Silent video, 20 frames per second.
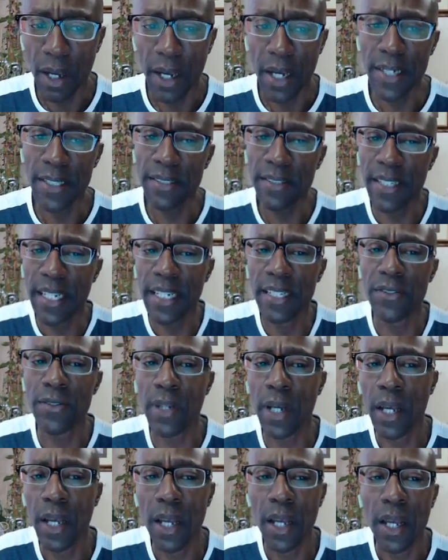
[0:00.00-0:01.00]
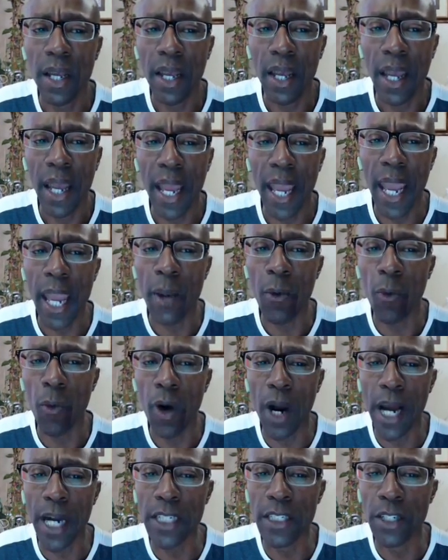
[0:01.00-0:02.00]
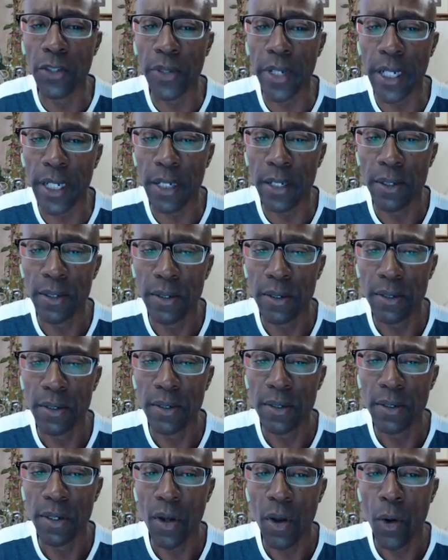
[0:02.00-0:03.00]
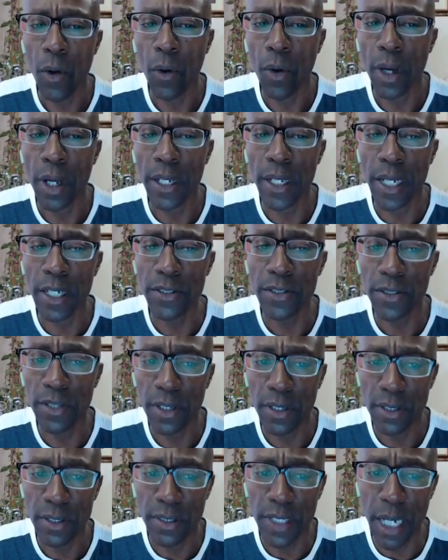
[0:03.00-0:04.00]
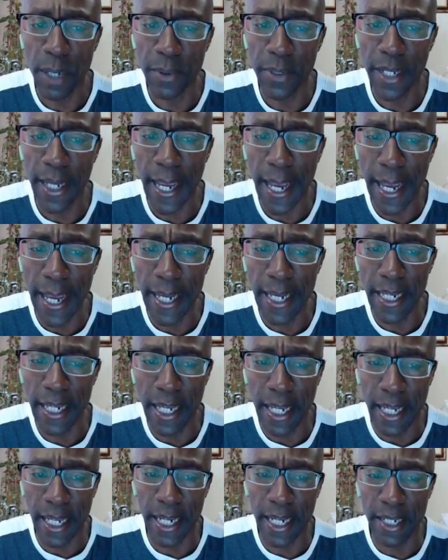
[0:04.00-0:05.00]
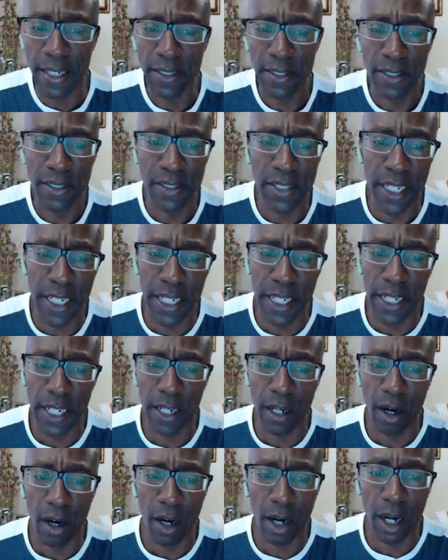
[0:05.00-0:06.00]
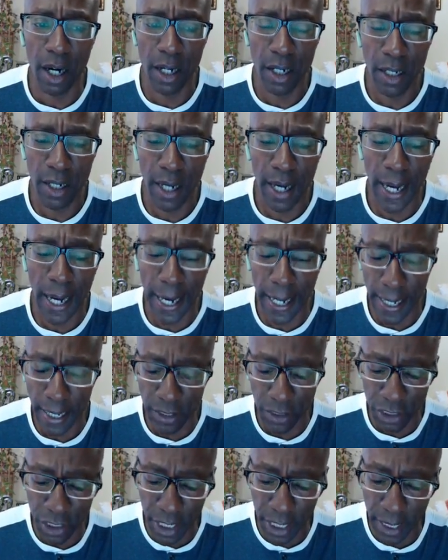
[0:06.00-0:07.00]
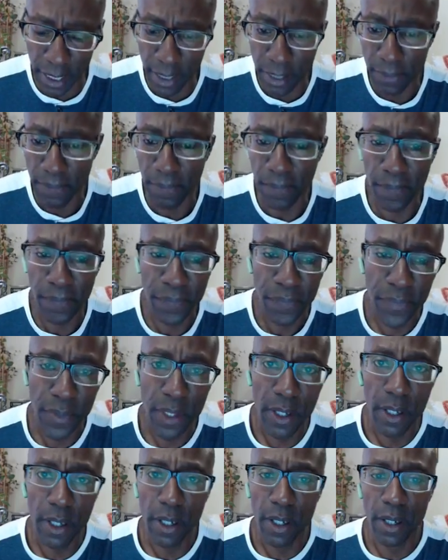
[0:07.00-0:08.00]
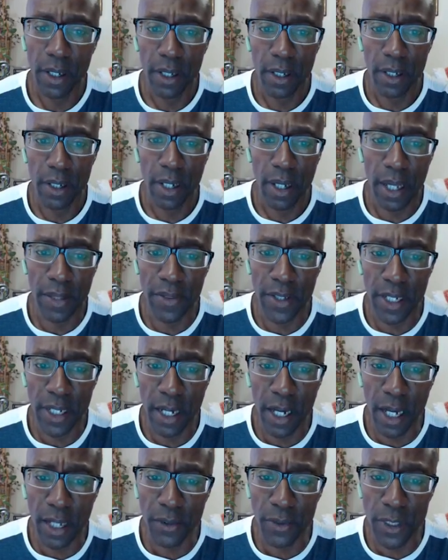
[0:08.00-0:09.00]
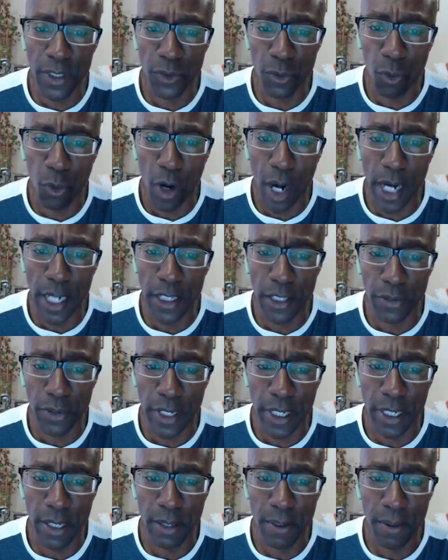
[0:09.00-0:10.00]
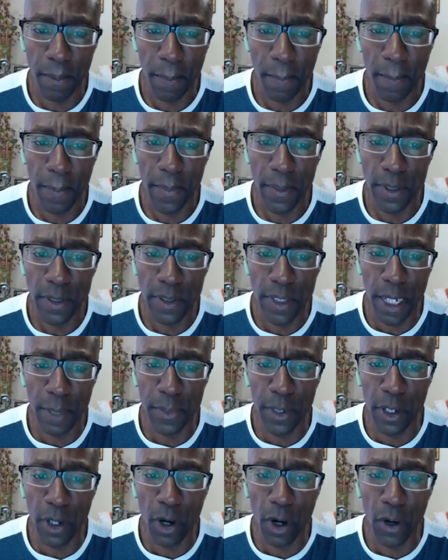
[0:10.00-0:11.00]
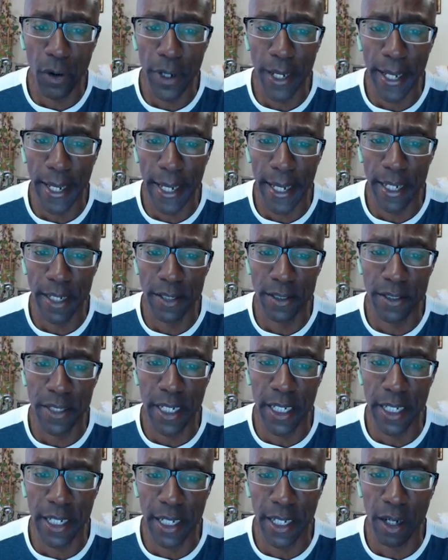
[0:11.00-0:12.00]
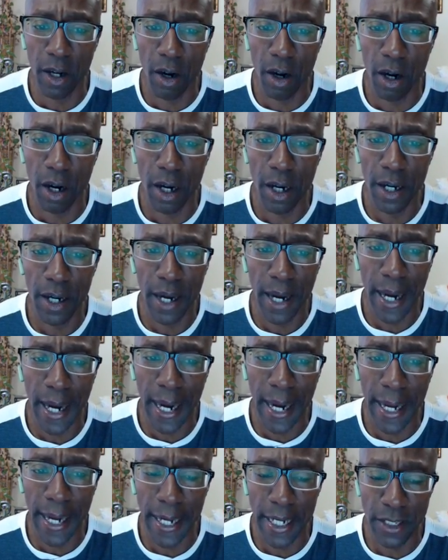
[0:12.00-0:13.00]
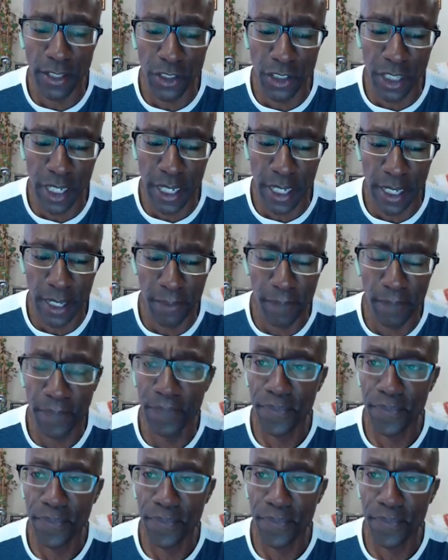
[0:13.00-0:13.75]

And it says, a wandering. And that's W A N D E R I N G. And then the other one is wandering, W O N D E R I N G.